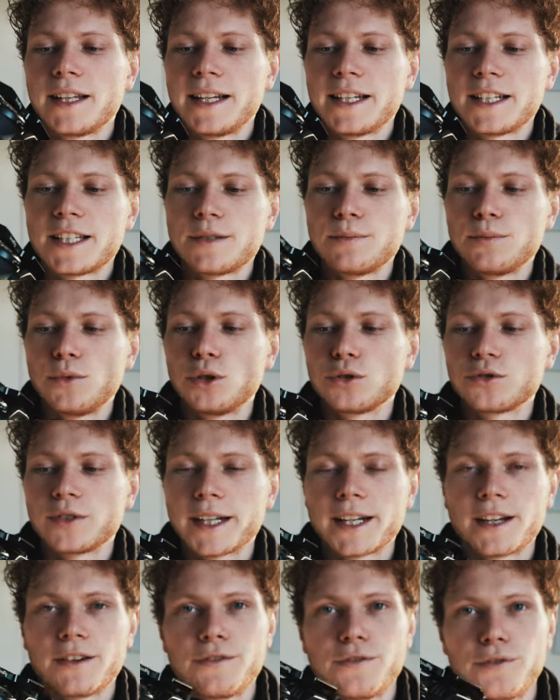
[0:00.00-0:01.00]
the small
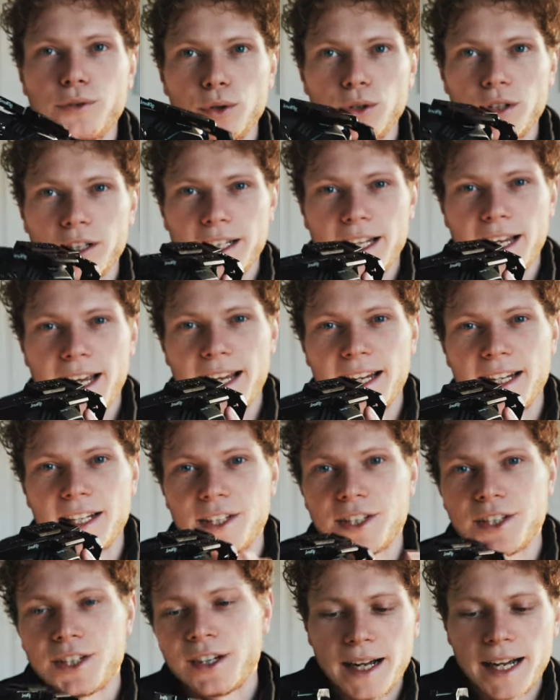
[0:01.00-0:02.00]
rig full
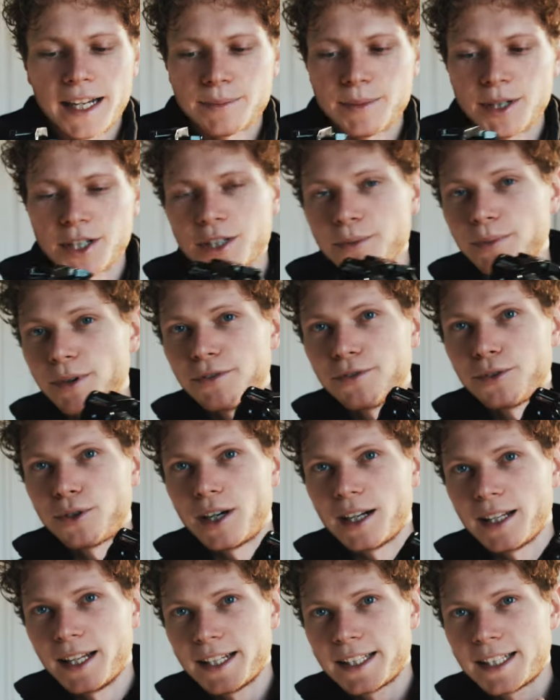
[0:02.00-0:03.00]
cage. As mentioned before,
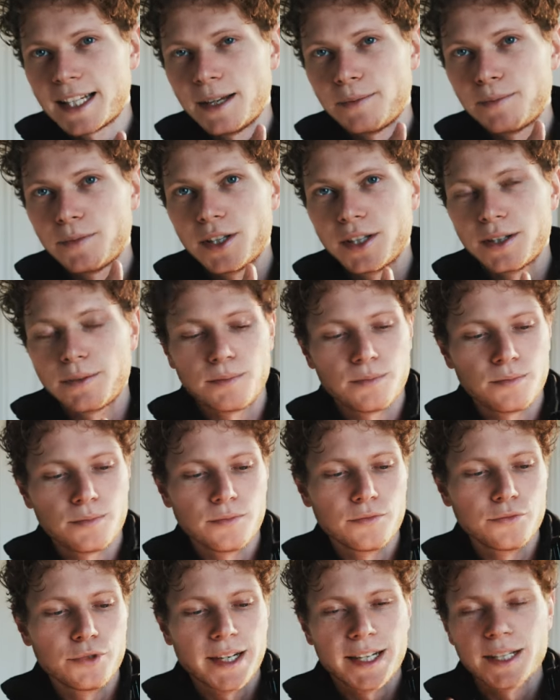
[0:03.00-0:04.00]
I like to keep the
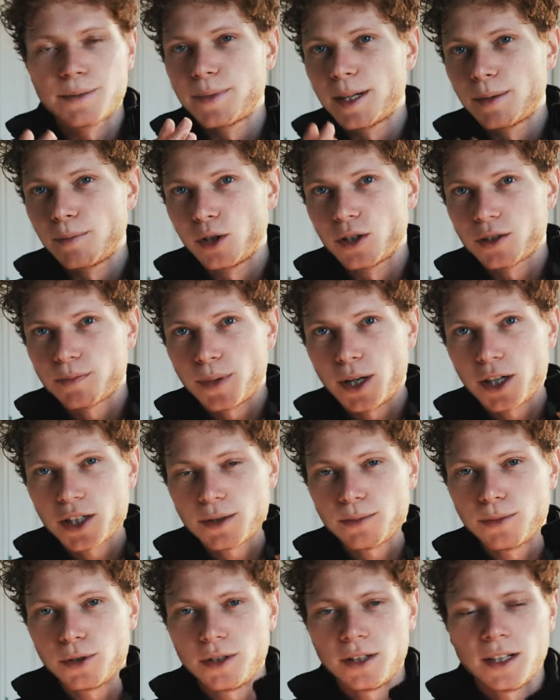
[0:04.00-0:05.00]
rig as minimal as
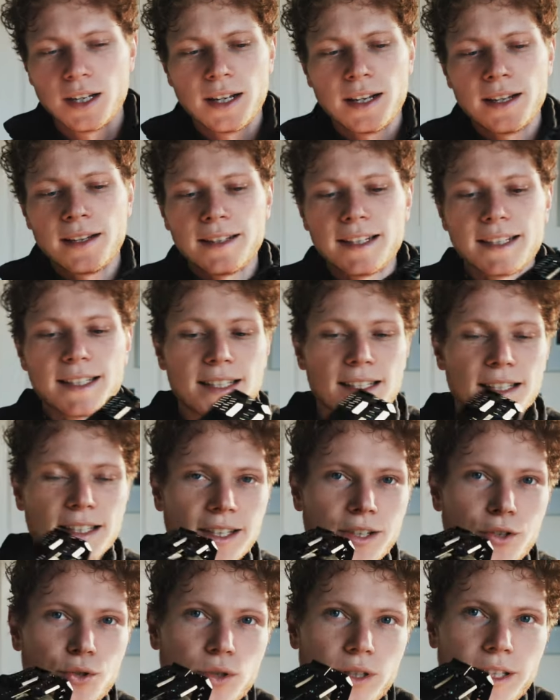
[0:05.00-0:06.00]
possible. This is
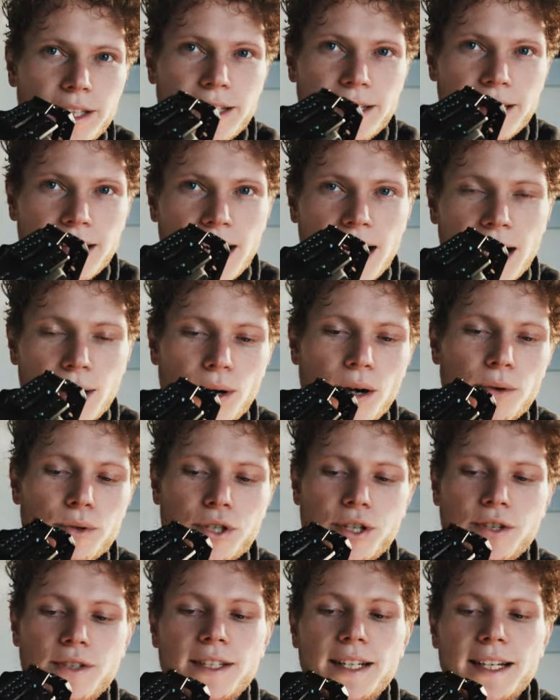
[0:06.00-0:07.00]
literally how I was
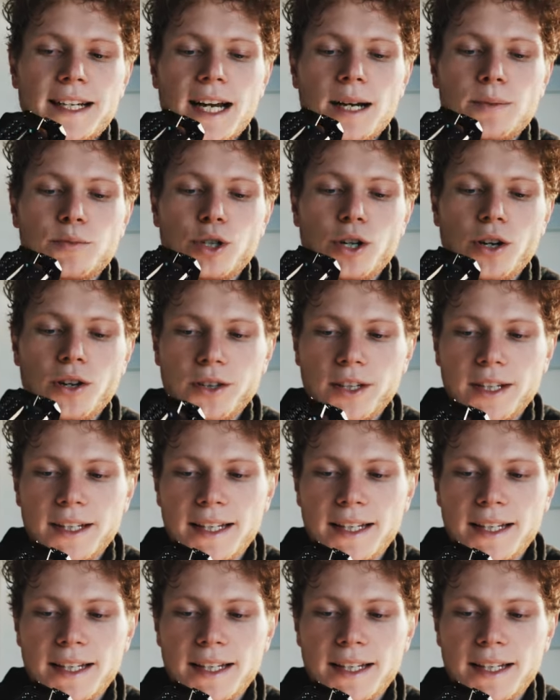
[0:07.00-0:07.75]
using the camera on the